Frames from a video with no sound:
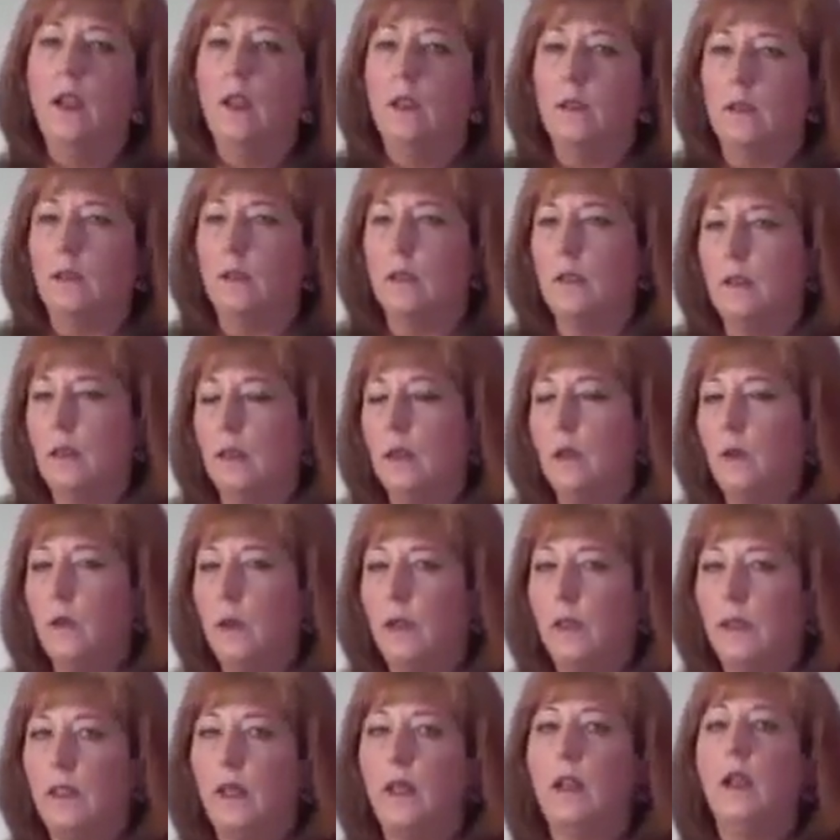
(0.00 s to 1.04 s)
So stick
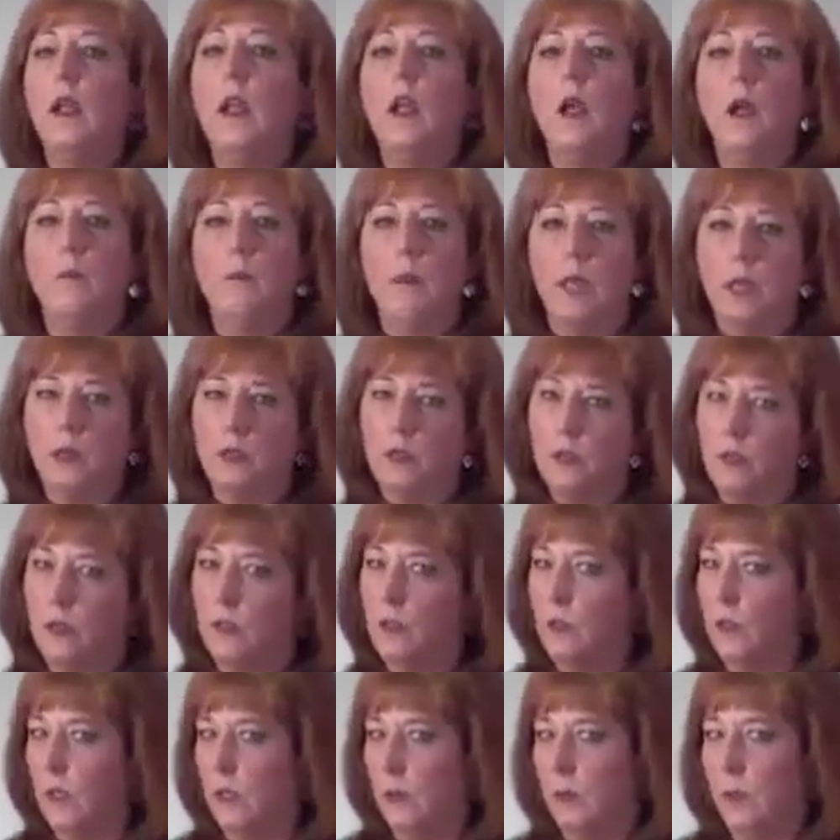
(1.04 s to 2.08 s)
with it. Make sure you
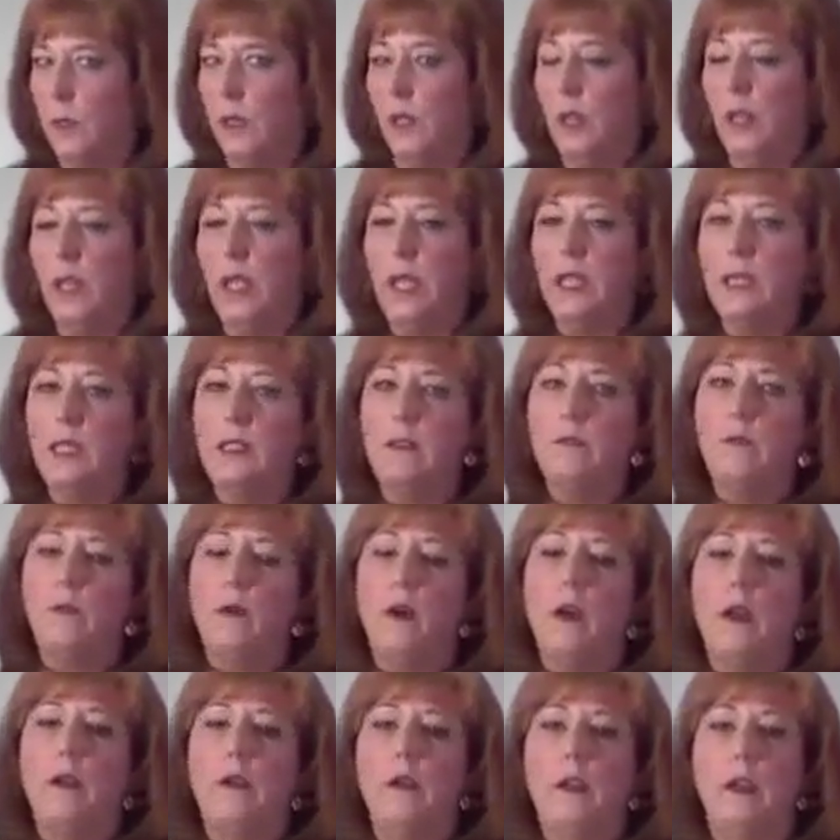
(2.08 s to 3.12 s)
drink plenty of
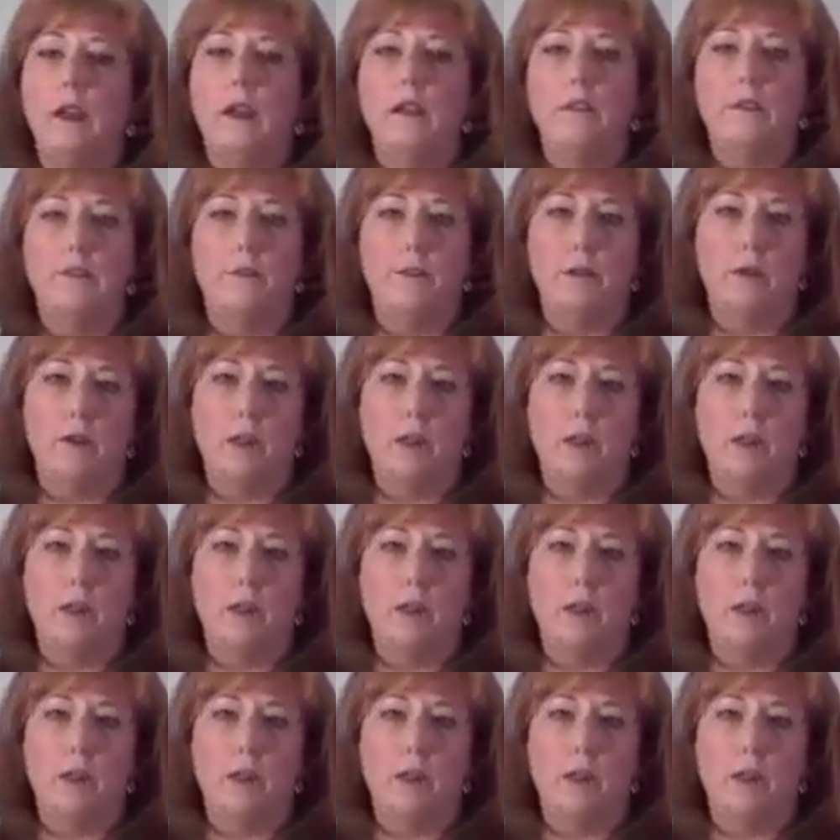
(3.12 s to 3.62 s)
water and get